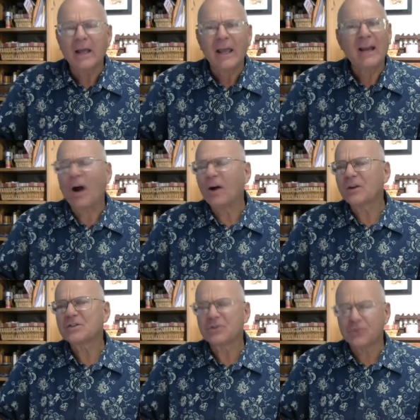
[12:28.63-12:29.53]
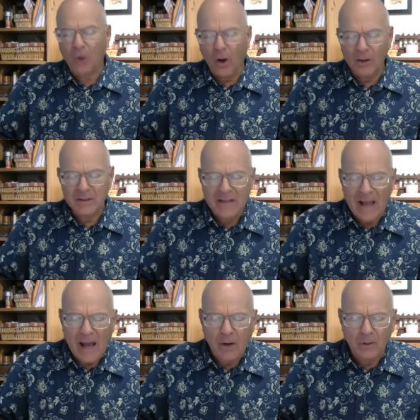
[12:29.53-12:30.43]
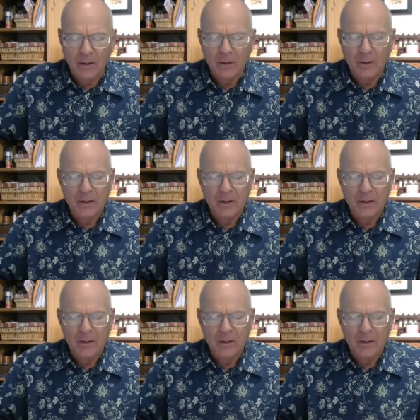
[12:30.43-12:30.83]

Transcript: and our strong tower.